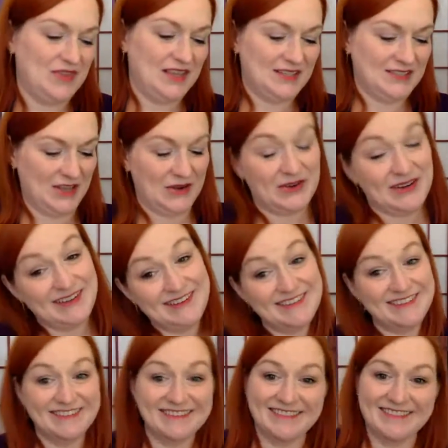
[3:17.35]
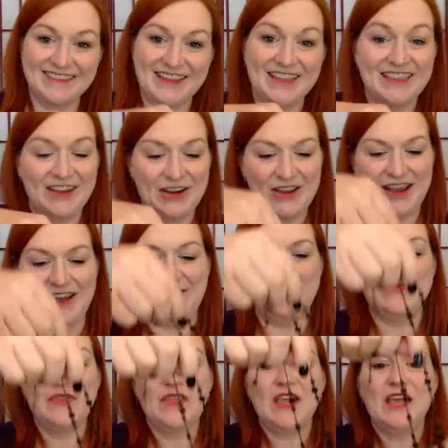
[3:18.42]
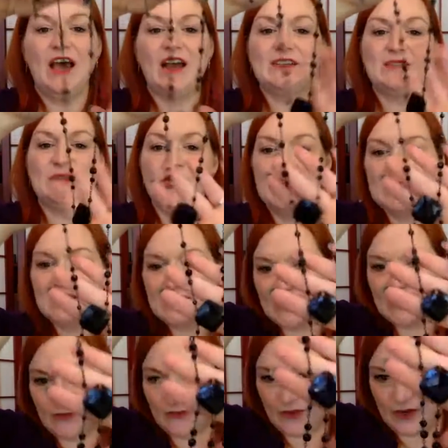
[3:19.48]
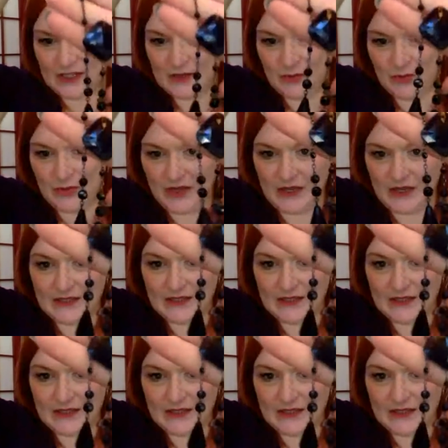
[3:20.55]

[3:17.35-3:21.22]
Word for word: So there you go. All right, so this is the first piece.